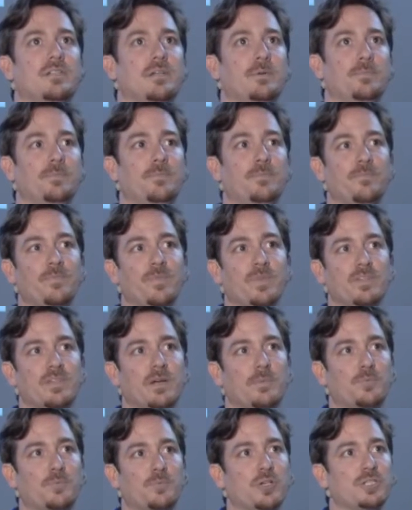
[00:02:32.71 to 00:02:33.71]
Some,
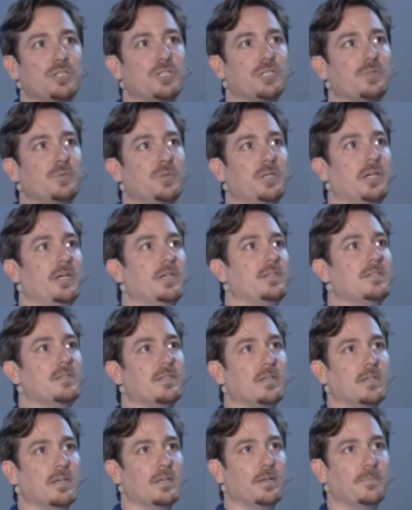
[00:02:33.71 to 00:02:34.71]
some project
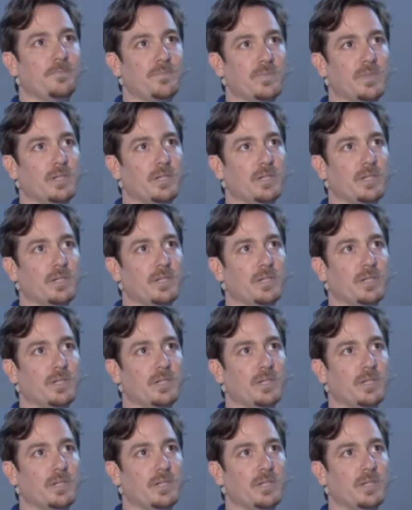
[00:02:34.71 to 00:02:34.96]
creates a